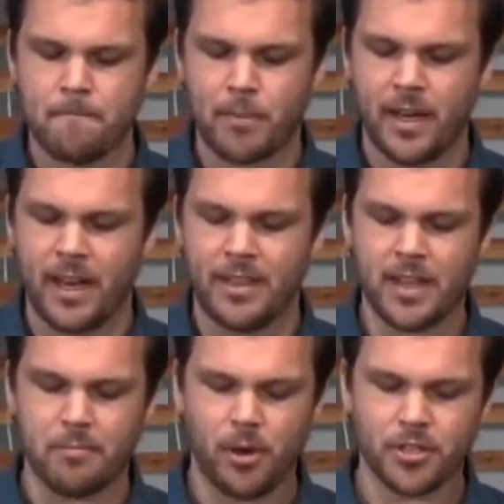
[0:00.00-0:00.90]
And I
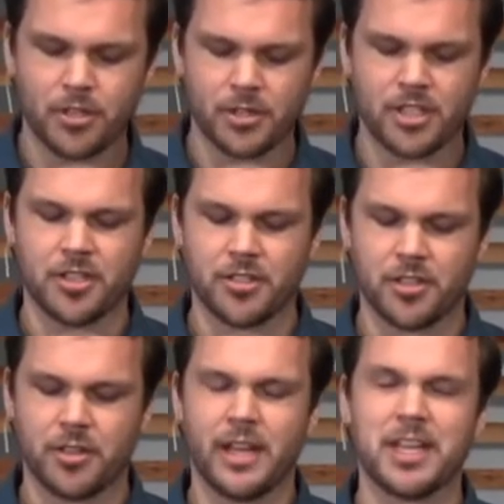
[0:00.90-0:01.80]
think most Christians are
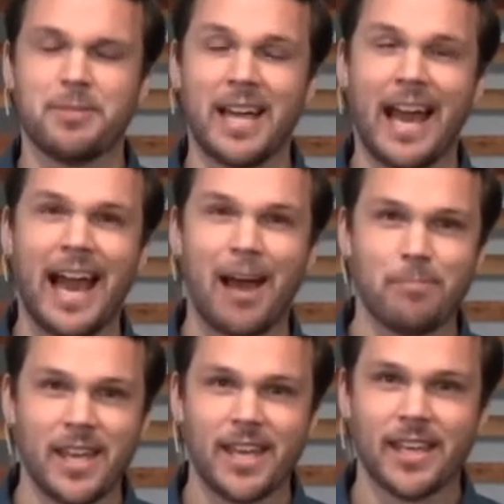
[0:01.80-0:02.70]
trying to be
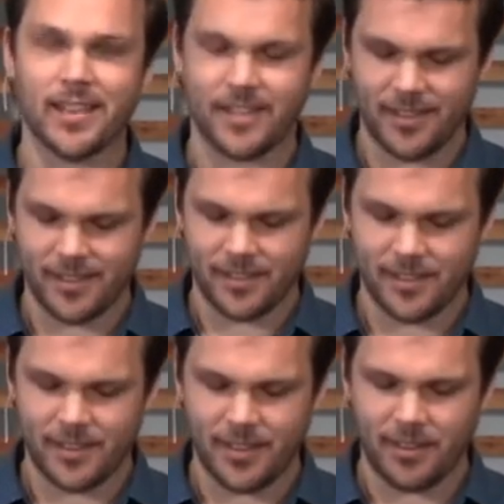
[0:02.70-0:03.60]
happy
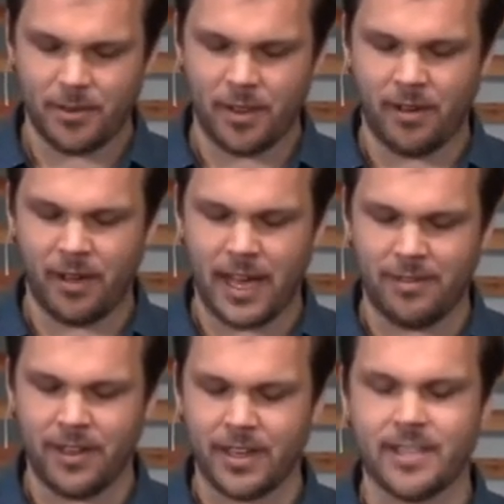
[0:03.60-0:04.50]
without
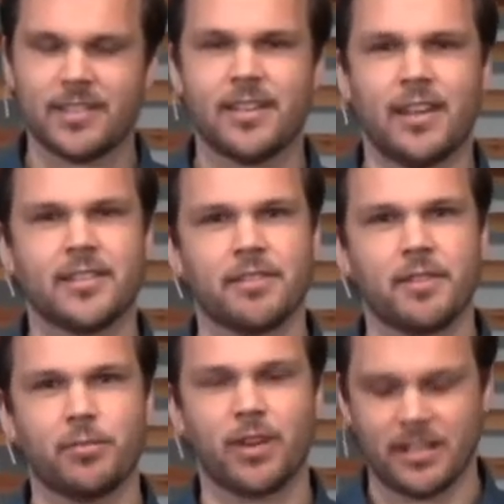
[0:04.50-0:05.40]
having a sense of the
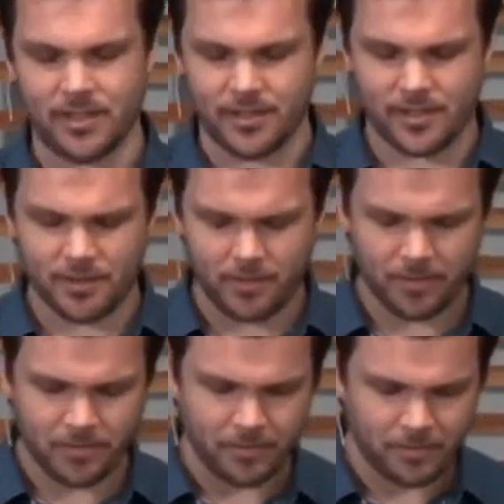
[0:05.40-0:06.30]
presence.
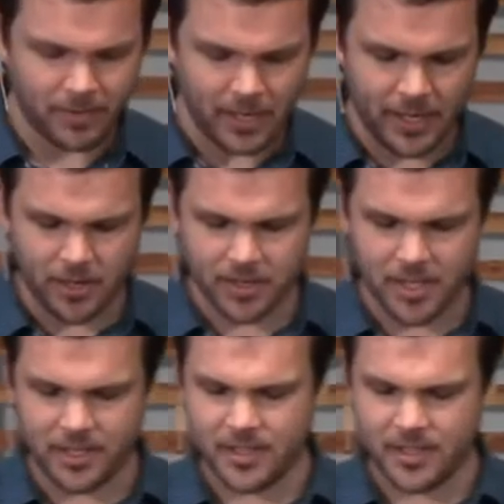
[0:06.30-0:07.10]
He goes on to say